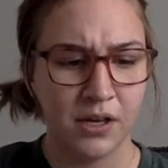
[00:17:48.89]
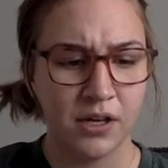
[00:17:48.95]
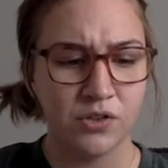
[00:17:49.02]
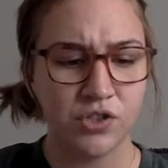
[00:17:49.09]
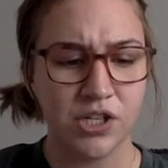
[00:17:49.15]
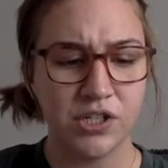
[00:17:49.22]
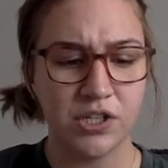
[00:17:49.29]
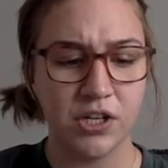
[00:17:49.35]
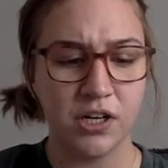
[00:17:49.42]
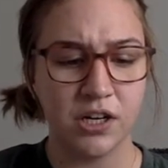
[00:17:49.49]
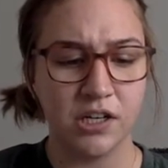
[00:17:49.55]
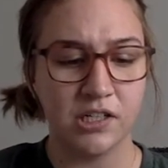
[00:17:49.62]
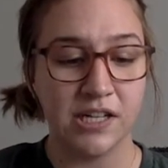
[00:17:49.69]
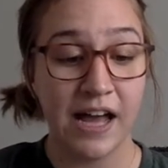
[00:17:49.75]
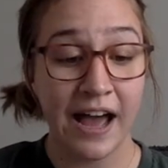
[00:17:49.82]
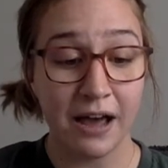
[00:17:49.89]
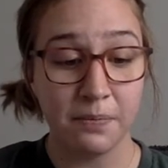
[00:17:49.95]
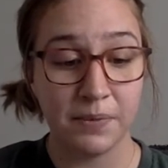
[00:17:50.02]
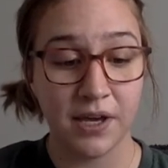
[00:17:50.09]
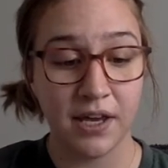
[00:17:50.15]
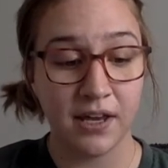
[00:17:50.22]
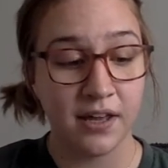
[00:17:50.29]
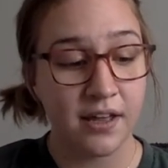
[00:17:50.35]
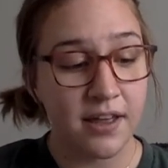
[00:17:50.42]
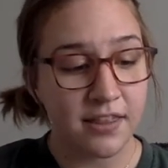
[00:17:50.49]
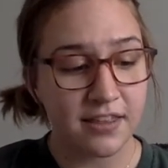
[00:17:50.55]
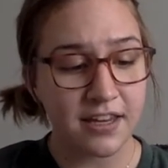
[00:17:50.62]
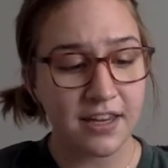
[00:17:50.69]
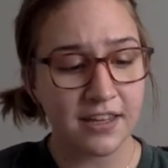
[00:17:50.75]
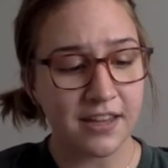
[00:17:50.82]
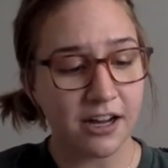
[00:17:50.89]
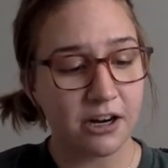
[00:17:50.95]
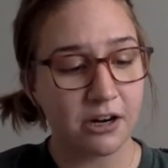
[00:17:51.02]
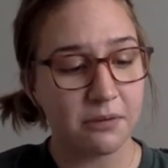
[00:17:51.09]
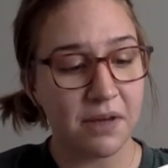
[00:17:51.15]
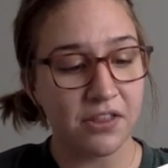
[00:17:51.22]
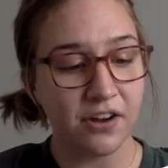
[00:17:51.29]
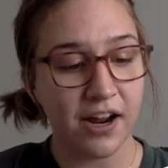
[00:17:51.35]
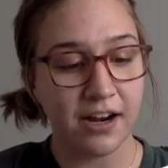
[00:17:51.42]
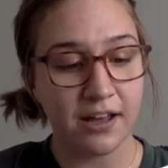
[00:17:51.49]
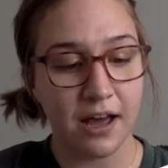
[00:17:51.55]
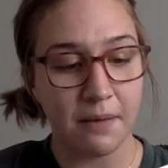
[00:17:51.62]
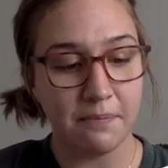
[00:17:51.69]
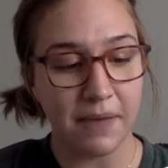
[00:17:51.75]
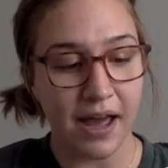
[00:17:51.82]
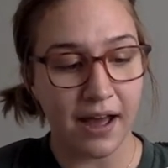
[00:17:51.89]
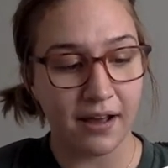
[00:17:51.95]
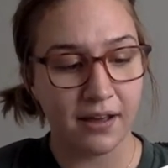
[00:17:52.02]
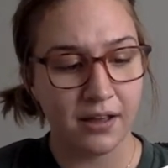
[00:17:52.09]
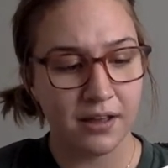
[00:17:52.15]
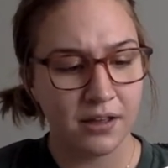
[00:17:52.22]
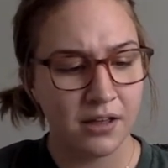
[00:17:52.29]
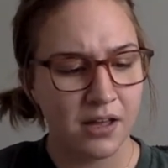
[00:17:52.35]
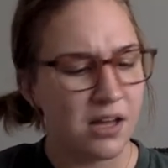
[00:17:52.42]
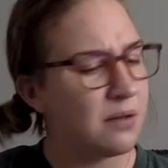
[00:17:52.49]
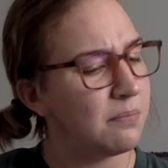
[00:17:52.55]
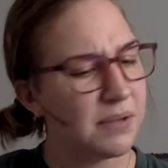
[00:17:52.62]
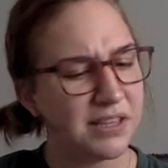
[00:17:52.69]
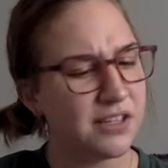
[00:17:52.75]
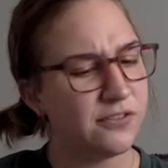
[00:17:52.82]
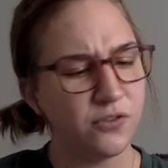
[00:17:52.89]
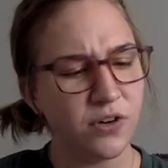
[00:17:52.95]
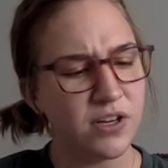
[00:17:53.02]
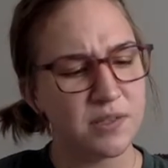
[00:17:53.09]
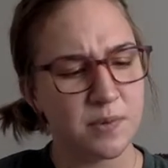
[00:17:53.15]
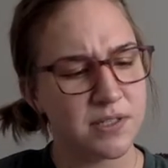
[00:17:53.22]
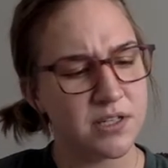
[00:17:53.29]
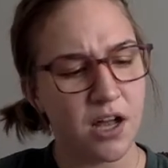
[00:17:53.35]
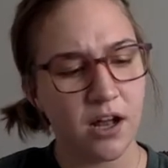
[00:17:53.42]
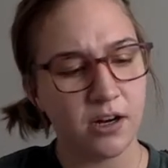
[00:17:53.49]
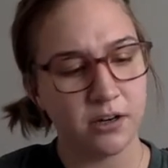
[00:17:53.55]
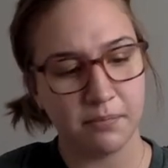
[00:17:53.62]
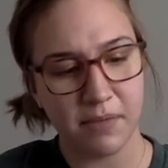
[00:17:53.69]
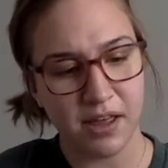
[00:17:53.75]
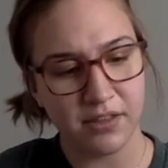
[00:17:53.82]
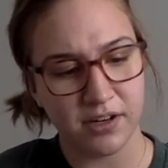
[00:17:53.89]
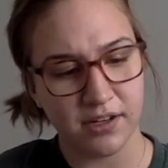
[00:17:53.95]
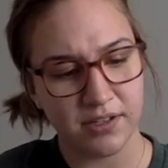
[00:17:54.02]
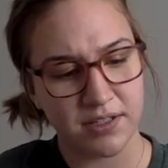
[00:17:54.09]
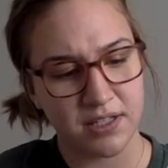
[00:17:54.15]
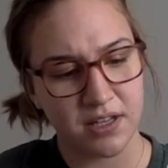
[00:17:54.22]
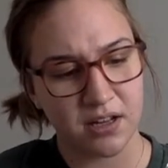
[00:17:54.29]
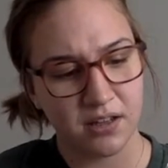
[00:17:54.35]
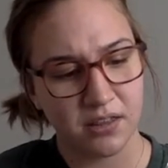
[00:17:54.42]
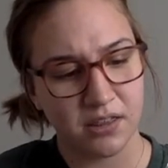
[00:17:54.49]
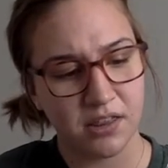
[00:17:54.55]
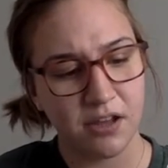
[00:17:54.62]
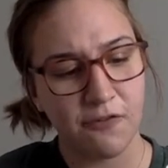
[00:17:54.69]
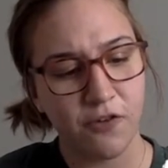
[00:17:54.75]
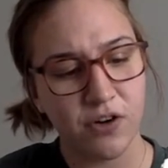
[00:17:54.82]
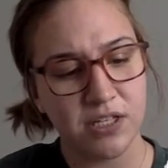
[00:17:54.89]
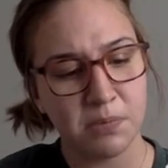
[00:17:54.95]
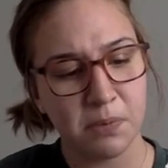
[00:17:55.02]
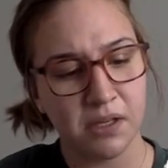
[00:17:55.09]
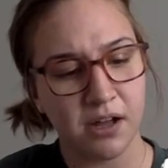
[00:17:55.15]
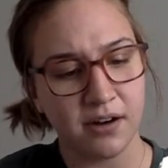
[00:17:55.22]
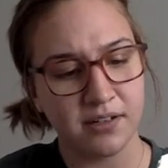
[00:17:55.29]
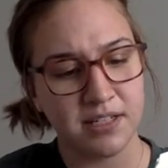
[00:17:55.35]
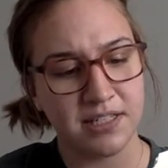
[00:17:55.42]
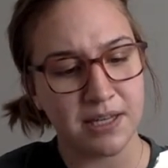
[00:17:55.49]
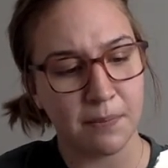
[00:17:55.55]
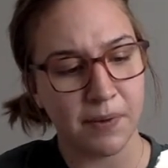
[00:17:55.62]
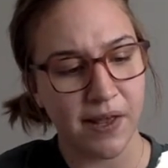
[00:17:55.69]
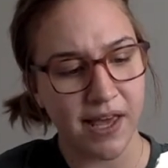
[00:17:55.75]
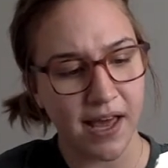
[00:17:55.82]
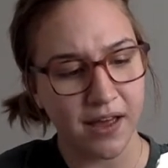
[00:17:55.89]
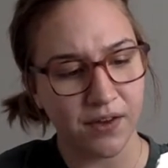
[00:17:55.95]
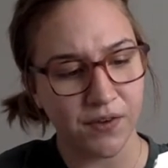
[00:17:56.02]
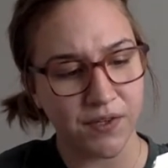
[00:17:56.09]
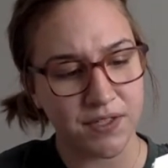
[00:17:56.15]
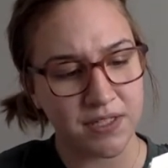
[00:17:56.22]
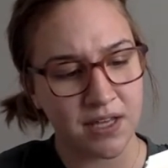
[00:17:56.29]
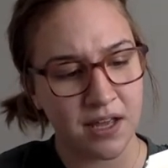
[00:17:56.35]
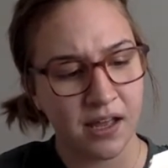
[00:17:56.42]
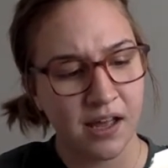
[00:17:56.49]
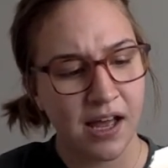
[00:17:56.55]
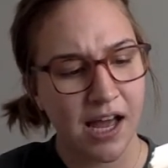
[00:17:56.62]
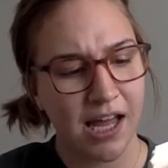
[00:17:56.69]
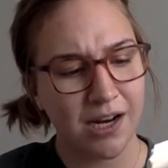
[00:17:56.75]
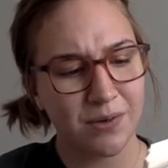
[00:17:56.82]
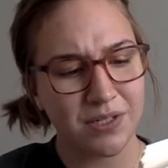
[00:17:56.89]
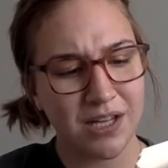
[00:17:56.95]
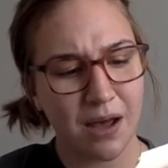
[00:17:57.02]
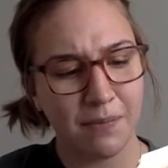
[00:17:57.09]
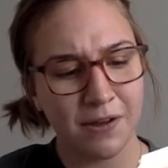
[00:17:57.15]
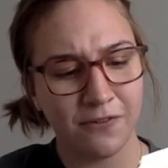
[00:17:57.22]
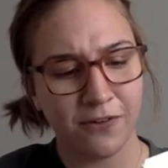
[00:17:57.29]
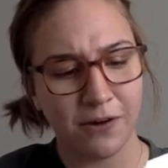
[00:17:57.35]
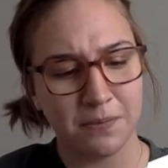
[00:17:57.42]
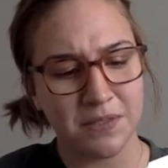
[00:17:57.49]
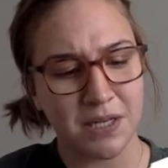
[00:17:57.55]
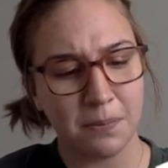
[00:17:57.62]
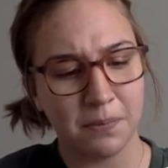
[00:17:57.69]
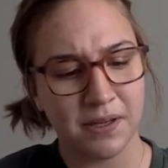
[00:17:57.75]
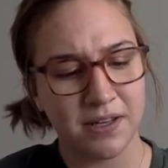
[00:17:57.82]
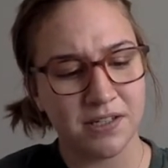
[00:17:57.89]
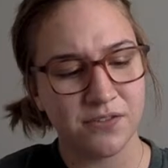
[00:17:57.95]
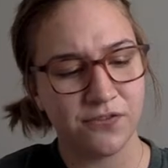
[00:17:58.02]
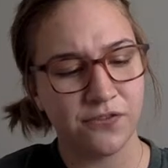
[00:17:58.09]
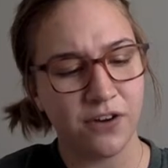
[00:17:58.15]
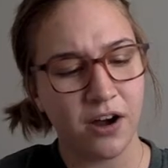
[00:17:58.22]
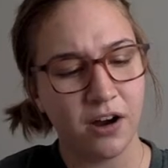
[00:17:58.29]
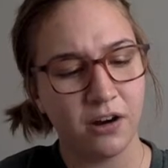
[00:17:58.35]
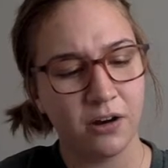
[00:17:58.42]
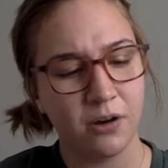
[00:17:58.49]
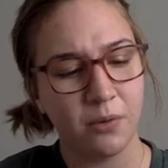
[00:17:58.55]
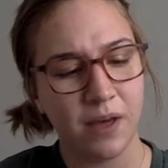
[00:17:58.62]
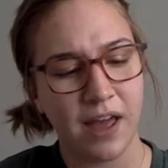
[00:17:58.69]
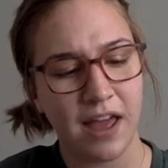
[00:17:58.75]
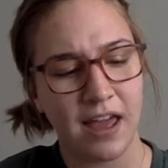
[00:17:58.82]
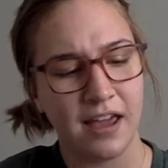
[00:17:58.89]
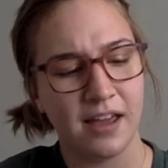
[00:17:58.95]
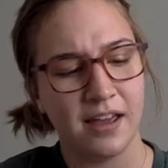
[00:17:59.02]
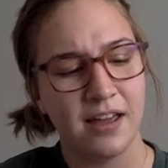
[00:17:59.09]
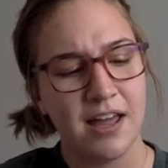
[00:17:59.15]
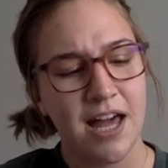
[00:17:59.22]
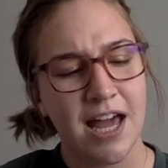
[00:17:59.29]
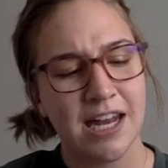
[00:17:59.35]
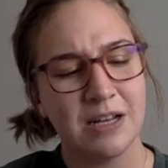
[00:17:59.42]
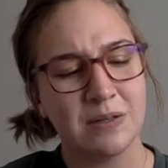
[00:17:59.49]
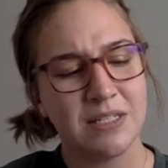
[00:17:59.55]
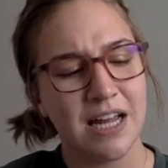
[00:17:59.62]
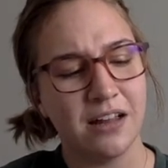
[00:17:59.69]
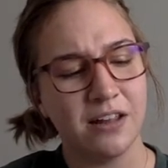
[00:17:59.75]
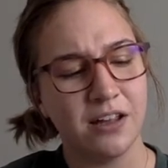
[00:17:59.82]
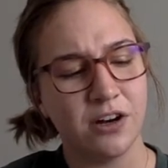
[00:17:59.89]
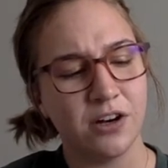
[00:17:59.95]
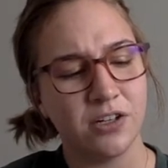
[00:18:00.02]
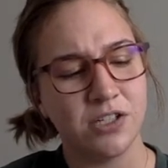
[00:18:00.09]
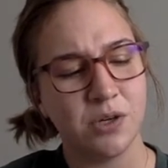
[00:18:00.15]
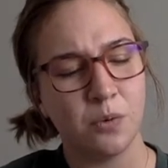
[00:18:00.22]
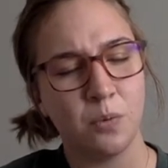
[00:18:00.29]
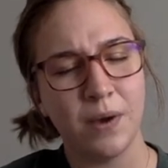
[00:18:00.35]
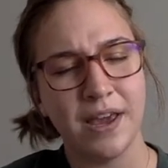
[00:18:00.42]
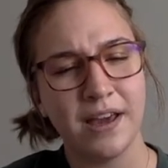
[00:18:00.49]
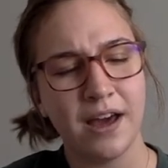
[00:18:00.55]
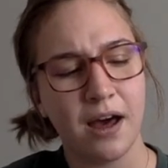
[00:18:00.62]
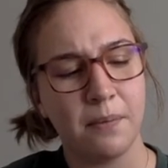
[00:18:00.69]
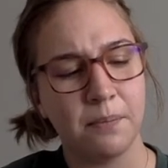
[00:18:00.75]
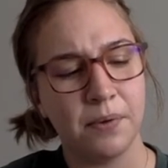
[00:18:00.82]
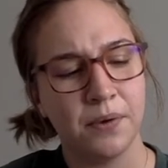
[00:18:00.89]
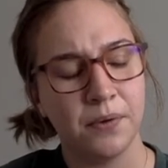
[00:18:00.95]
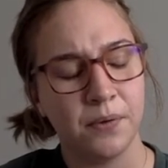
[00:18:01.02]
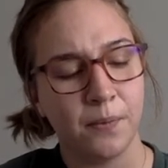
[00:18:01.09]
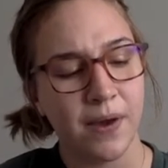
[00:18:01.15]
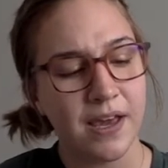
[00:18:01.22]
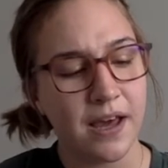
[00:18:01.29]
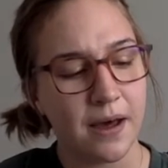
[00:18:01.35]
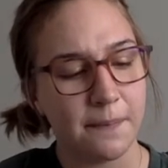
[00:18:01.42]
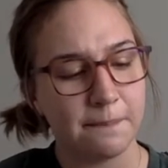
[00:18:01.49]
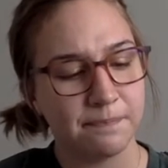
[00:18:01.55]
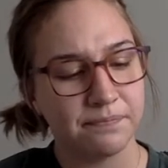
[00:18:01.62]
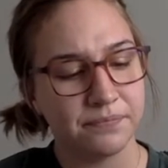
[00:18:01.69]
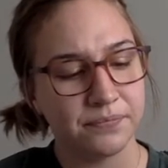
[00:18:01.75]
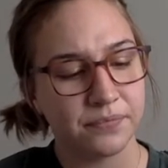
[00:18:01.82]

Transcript: She turned, happy, thinking that her mother had come back. But the voice was not her mother's. The voice belonged to somebody else, and it was coming from someplace far away, and it was telling her to wake up, wake up.